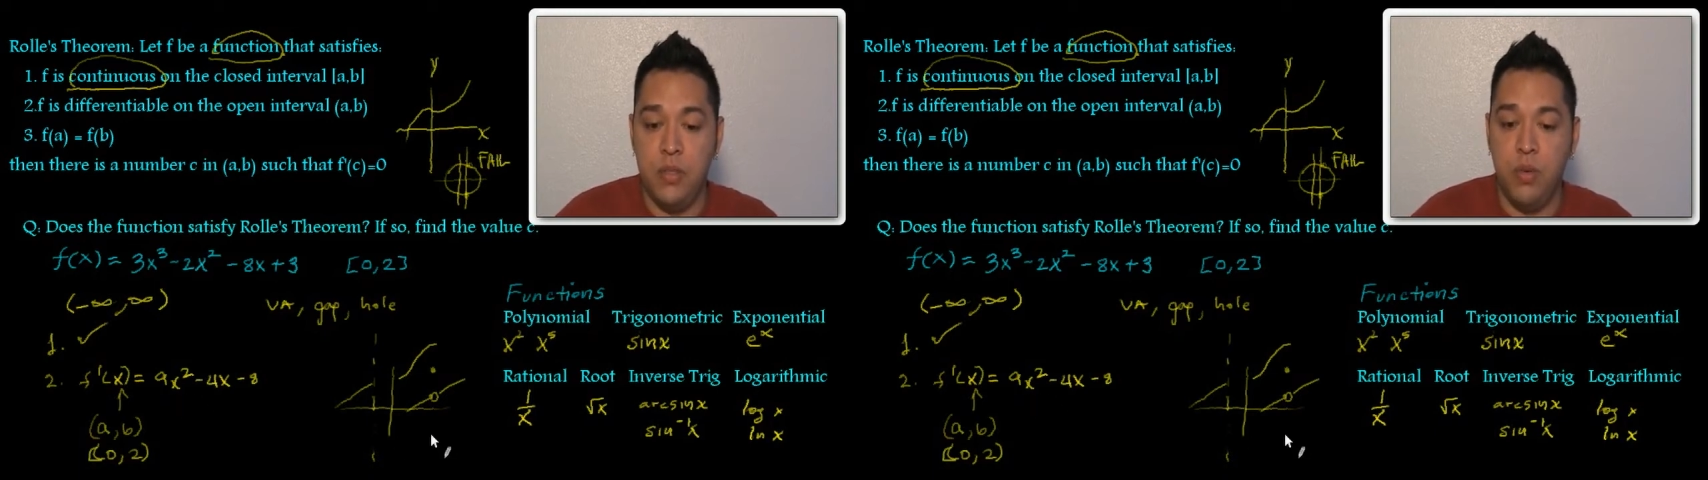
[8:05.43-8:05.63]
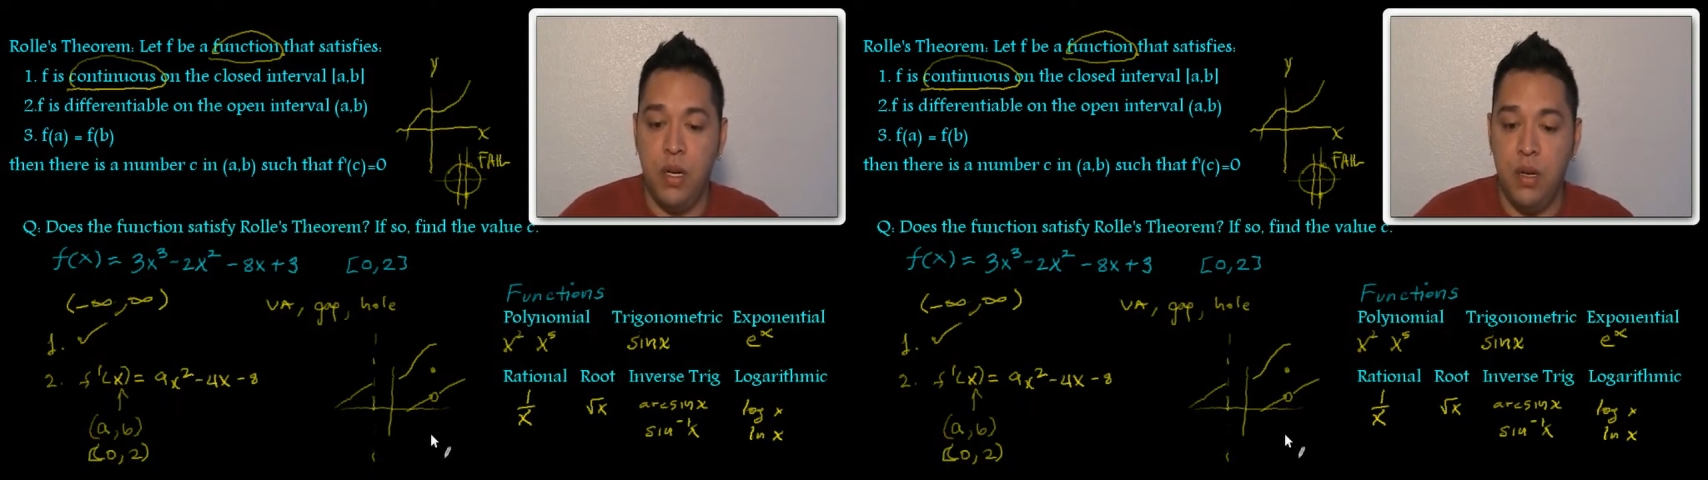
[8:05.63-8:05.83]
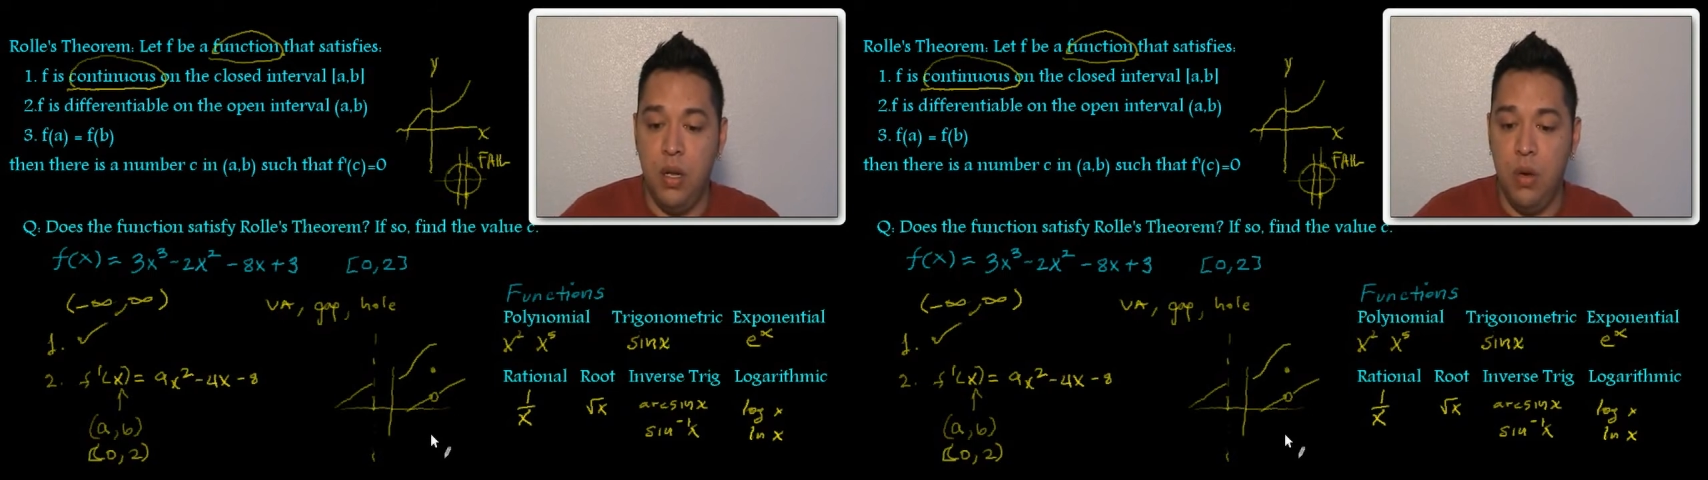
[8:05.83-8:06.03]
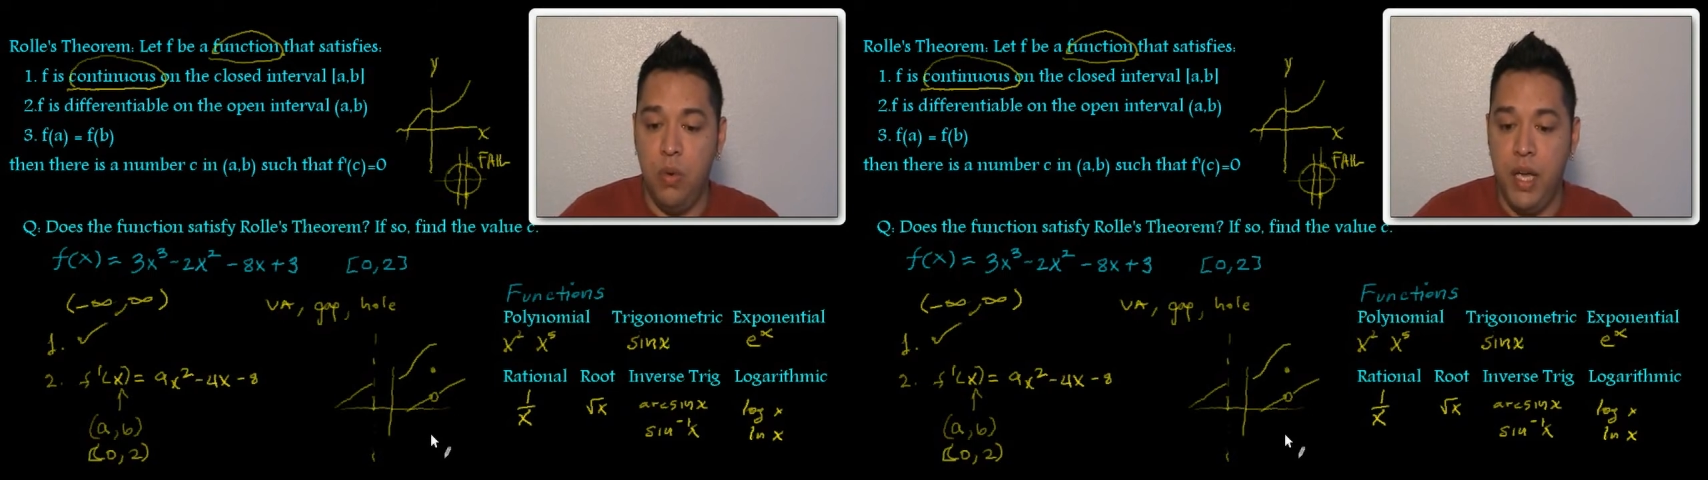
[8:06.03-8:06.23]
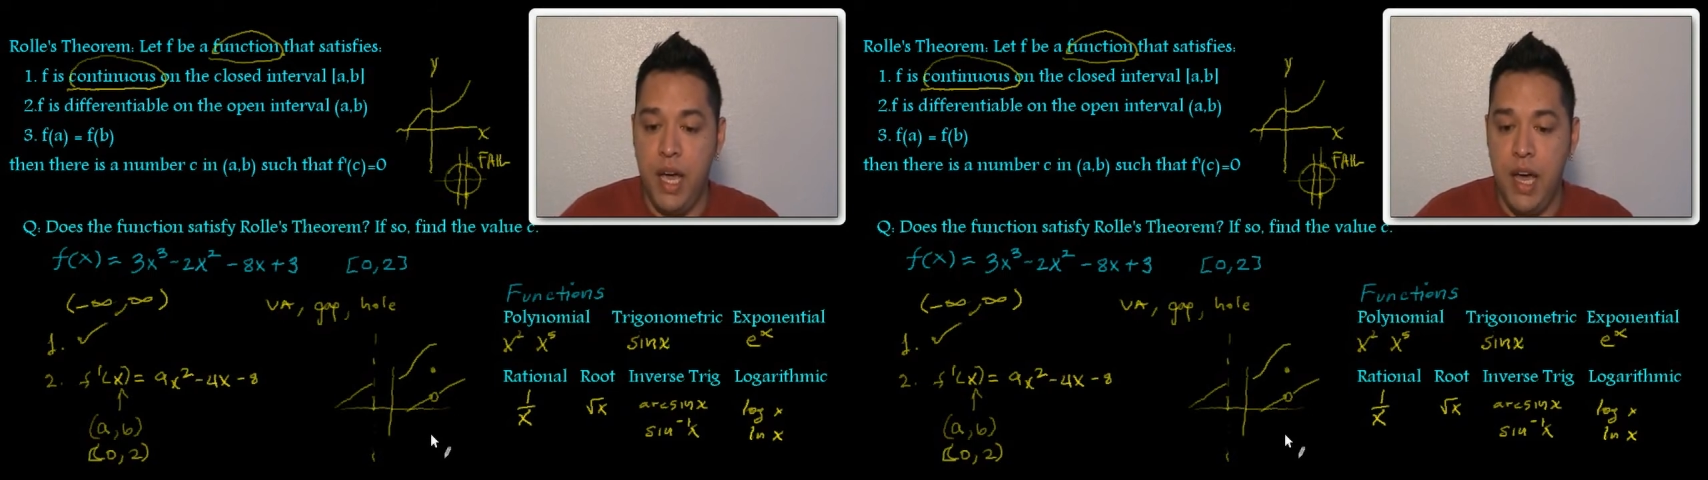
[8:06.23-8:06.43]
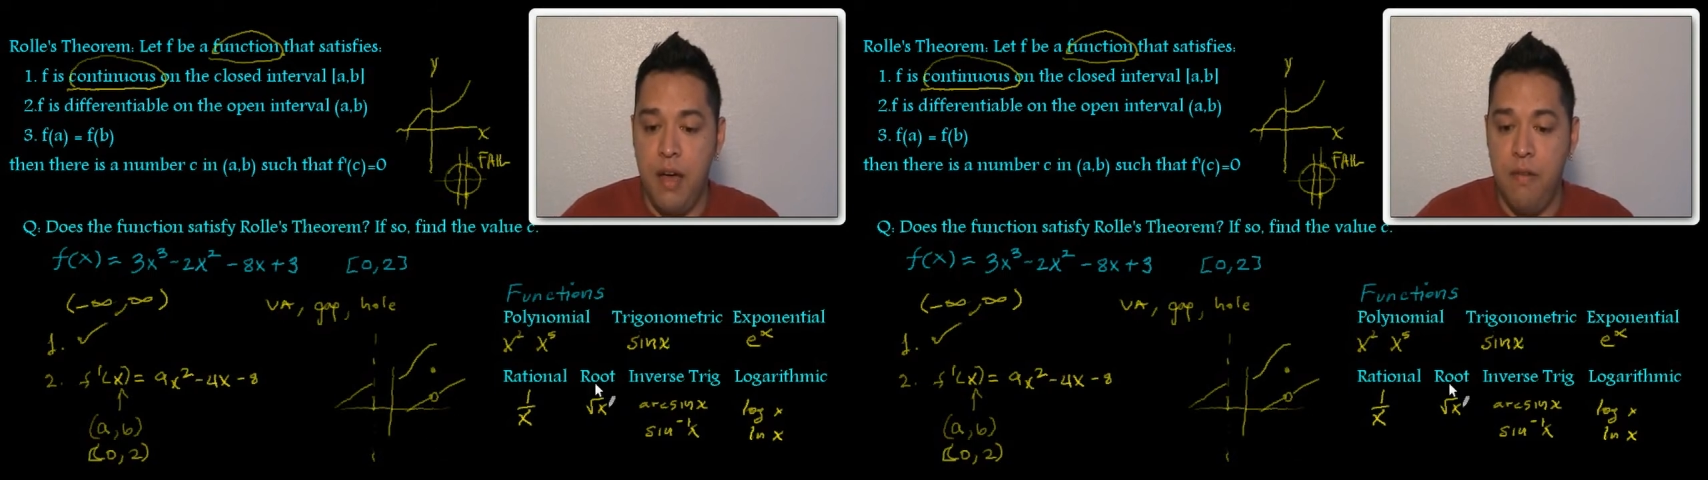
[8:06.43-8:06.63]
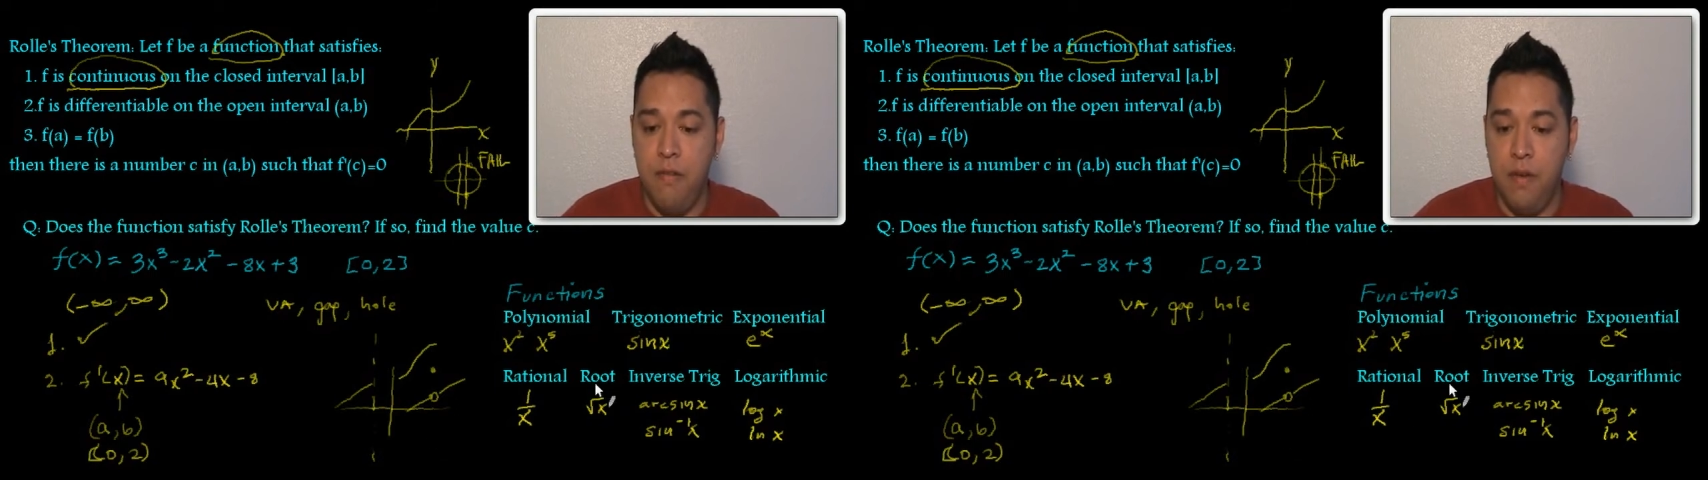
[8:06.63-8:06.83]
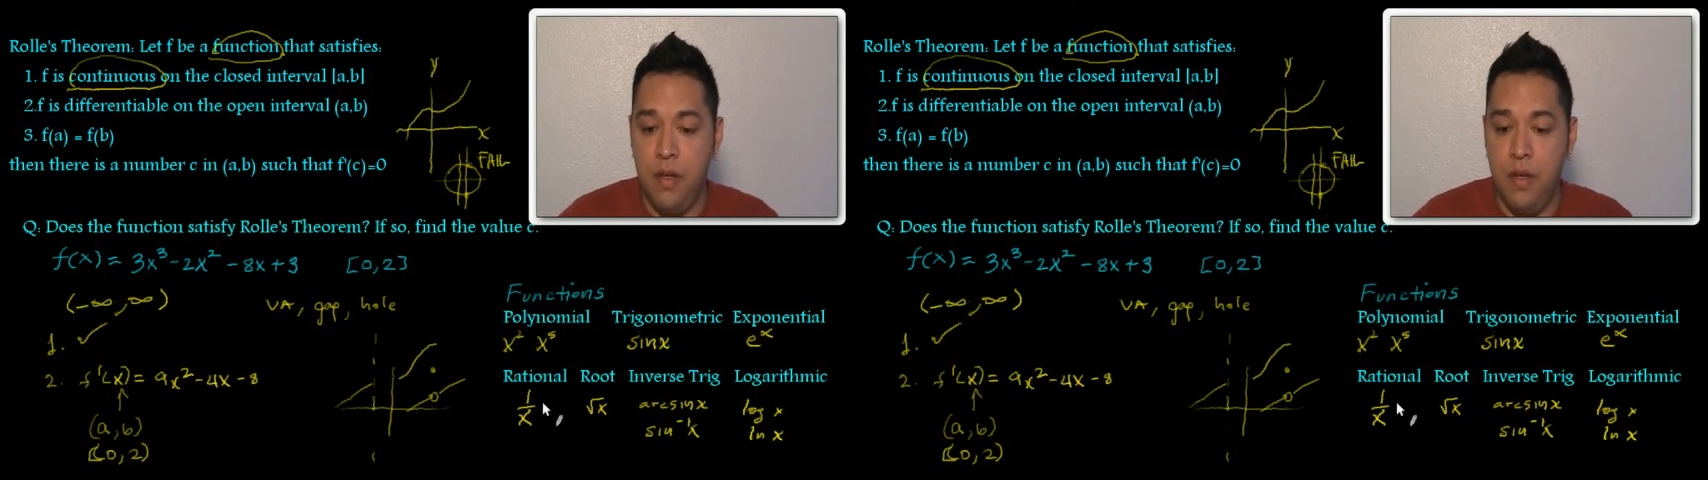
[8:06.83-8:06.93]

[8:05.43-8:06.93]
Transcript: when we have